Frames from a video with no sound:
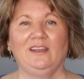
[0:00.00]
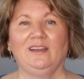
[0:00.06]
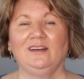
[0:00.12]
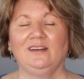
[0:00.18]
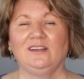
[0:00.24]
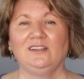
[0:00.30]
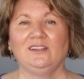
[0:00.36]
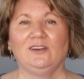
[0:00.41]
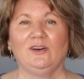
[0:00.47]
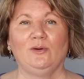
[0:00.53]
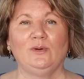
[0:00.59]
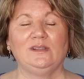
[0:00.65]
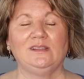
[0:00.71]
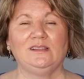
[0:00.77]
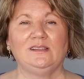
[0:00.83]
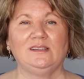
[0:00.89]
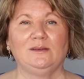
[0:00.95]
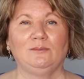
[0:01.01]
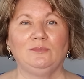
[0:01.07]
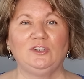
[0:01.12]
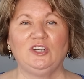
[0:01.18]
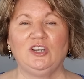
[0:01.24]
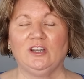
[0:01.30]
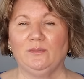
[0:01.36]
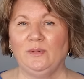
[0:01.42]
You can just throw in some
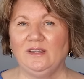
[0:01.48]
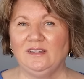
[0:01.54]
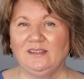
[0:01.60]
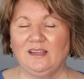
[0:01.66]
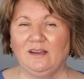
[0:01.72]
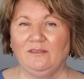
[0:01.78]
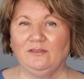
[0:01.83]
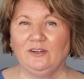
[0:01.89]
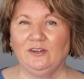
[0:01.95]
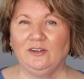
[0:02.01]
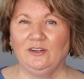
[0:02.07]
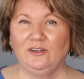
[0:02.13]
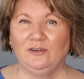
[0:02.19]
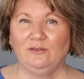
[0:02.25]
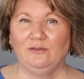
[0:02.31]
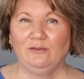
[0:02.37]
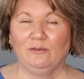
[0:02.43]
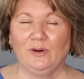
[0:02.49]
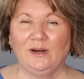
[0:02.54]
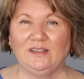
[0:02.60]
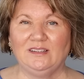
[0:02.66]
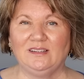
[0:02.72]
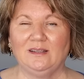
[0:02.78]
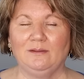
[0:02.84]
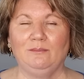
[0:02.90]
chickpeas after you've
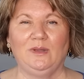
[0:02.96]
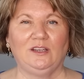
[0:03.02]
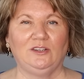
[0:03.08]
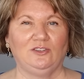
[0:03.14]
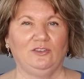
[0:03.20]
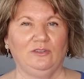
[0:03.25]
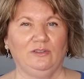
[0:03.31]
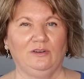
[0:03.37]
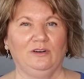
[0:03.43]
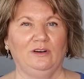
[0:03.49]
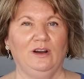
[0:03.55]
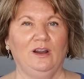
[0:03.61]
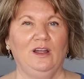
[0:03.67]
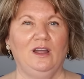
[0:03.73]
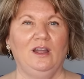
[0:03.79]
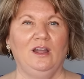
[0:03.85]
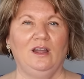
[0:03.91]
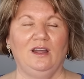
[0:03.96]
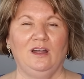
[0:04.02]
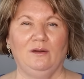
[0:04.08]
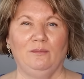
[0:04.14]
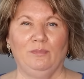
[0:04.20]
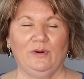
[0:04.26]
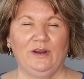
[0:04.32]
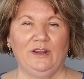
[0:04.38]
rinsed them, make sure they're
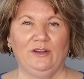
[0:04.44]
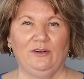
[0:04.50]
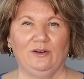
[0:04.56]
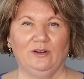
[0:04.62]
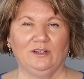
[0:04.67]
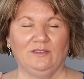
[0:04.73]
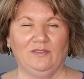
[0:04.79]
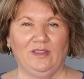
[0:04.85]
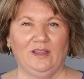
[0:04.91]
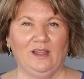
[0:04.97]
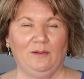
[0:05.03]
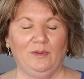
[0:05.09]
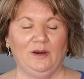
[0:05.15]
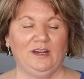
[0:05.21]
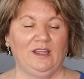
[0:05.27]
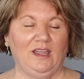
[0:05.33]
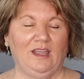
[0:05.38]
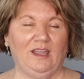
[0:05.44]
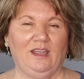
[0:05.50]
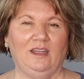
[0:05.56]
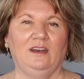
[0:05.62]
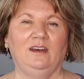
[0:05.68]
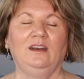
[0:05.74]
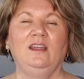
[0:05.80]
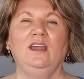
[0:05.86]
uh, pre-cooked if they come in a
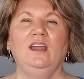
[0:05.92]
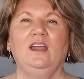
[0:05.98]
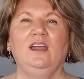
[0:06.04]
can